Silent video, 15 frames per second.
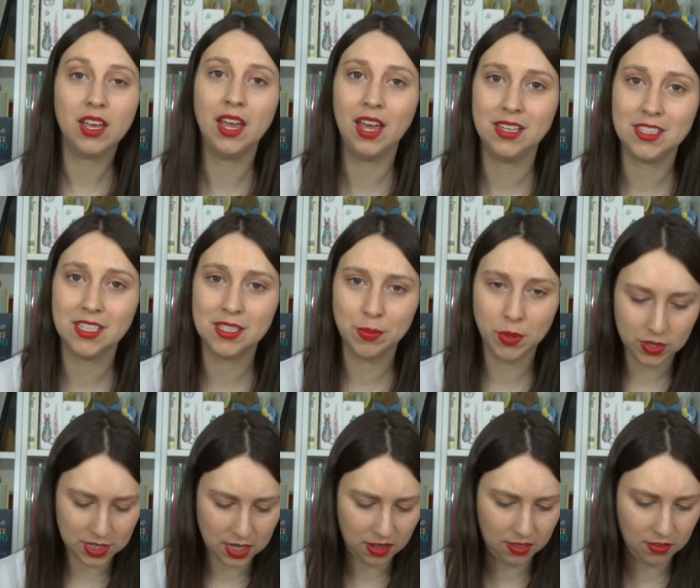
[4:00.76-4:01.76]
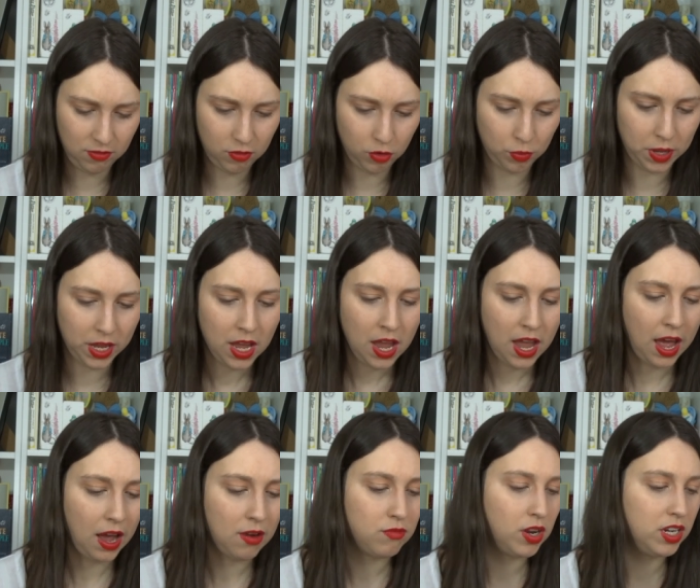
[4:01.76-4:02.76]
in case it spoils anything for me.
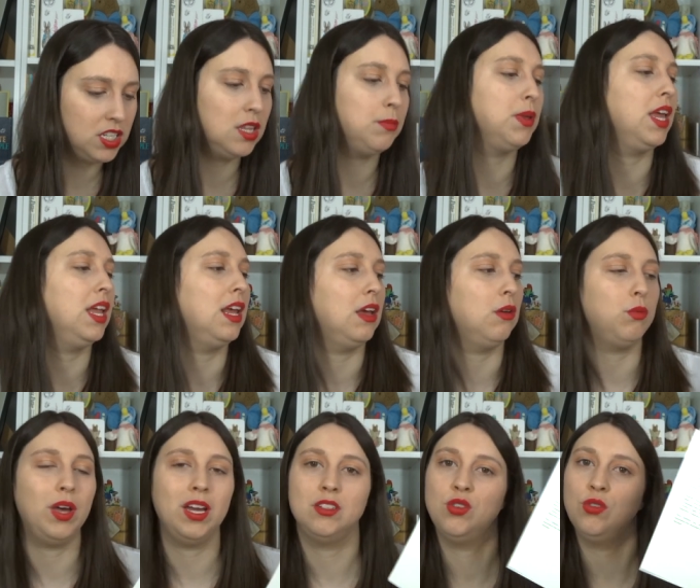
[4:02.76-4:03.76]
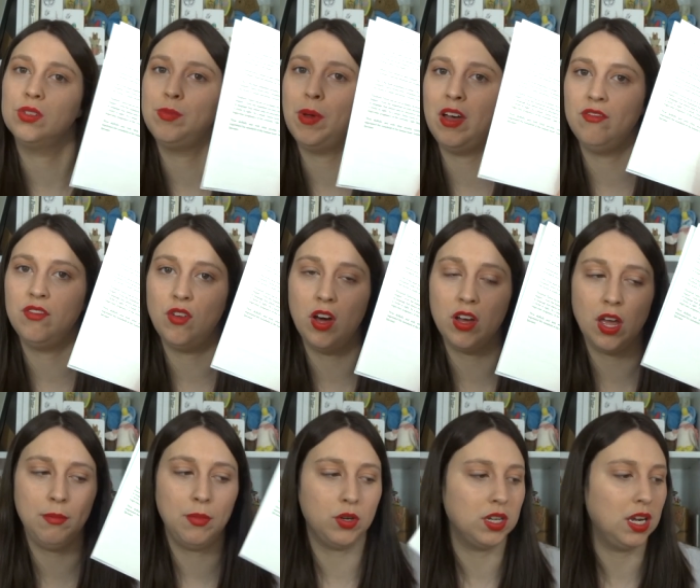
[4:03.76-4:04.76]
And right at the beginning, where it talks about Virago
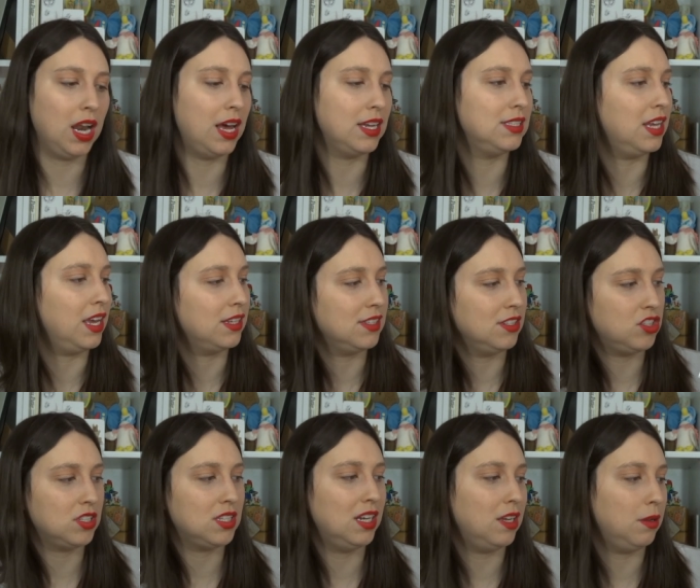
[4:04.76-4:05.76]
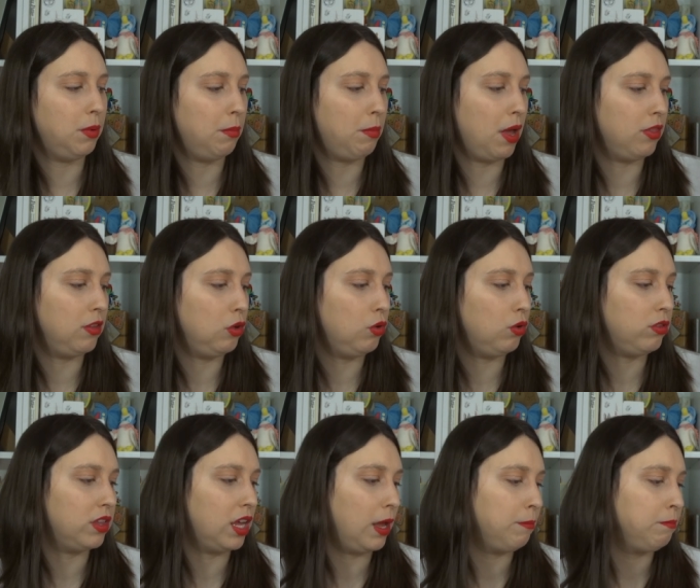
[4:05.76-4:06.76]
Modern Classics and just a little bit about the
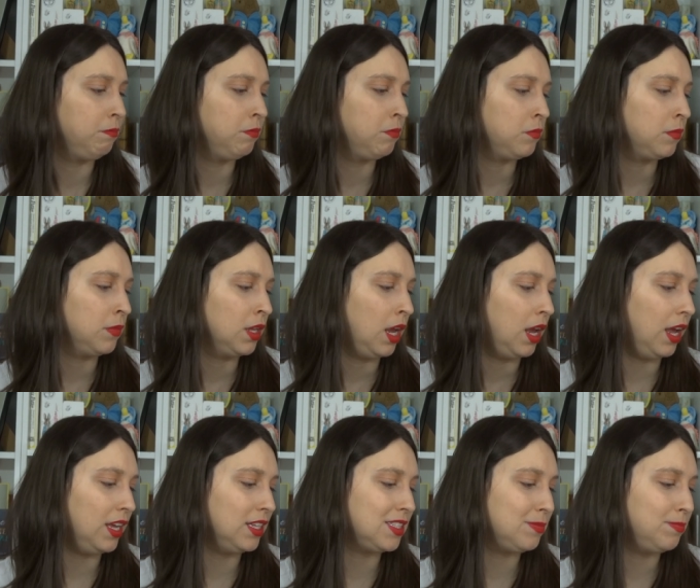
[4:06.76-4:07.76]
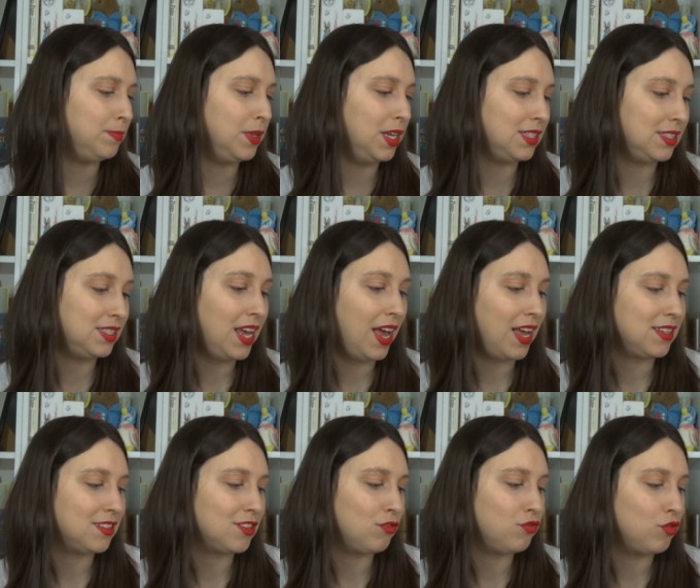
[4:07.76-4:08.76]
author, it's, it
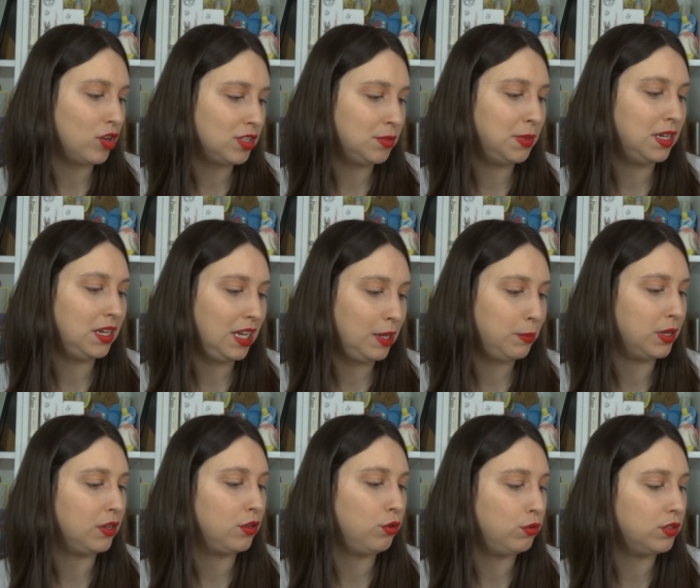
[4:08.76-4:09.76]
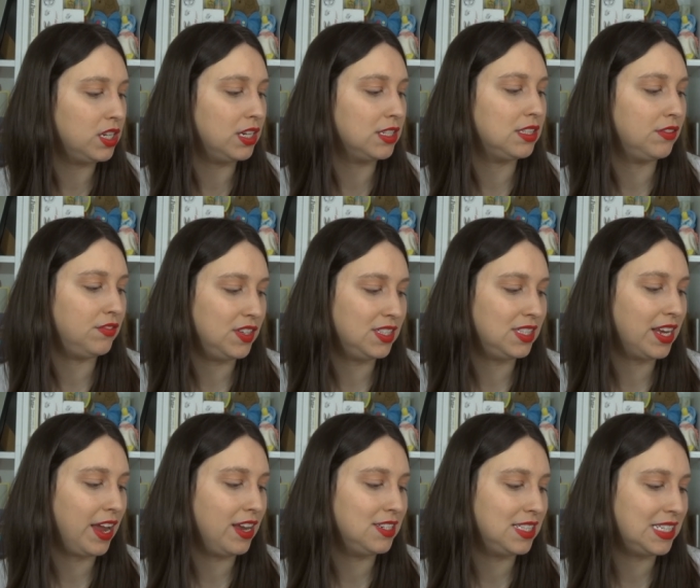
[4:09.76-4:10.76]
says Rosamond Lehmann called her
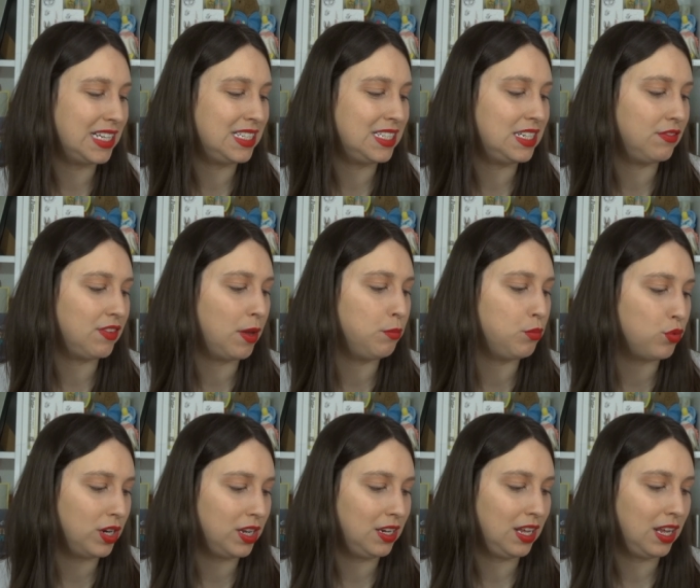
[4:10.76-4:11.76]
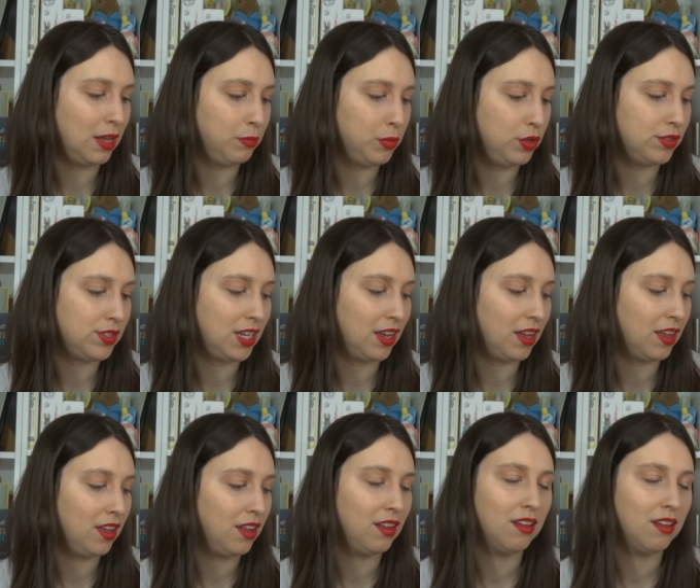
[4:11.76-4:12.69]
sophisticated, sensitive, and brilliantly amusing.